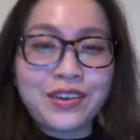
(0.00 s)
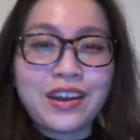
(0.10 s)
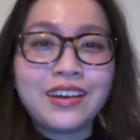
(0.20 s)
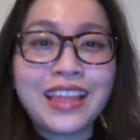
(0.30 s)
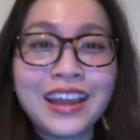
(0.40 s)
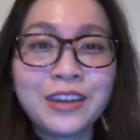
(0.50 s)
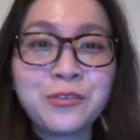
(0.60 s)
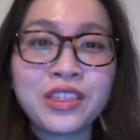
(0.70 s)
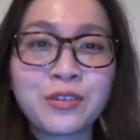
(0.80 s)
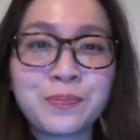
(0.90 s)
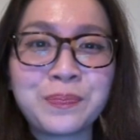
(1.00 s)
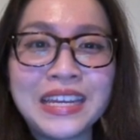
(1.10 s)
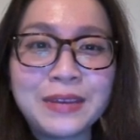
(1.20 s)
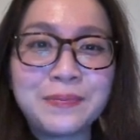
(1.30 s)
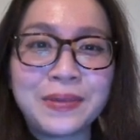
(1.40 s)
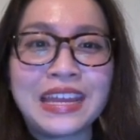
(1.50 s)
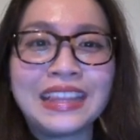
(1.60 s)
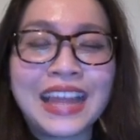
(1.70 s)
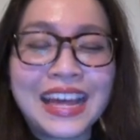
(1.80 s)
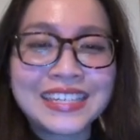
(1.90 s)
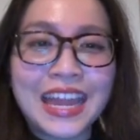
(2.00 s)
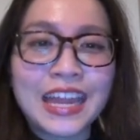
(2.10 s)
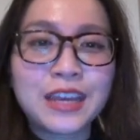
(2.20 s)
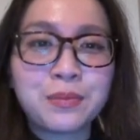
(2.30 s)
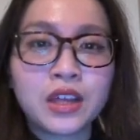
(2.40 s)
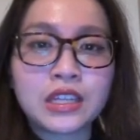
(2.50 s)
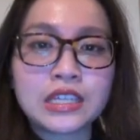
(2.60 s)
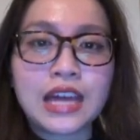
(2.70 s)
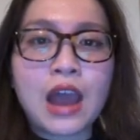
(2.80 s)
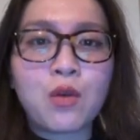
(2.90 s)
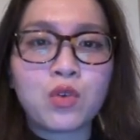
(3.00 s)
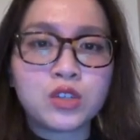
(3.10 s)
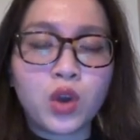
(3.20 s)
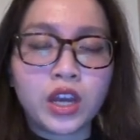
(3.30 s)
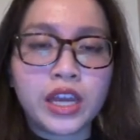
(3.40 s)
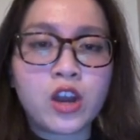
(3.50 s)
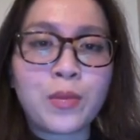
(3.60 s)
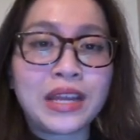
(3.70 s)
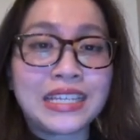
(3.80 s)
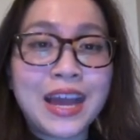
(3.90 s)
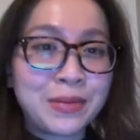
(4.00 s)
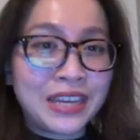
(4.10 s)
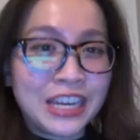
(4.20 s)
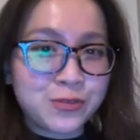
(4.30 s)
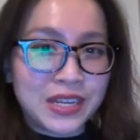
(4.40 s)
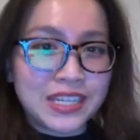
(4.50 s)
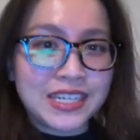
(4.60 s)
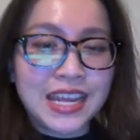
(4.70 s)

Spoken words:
Aligned with the PDP, last 8 months I was working on my time management.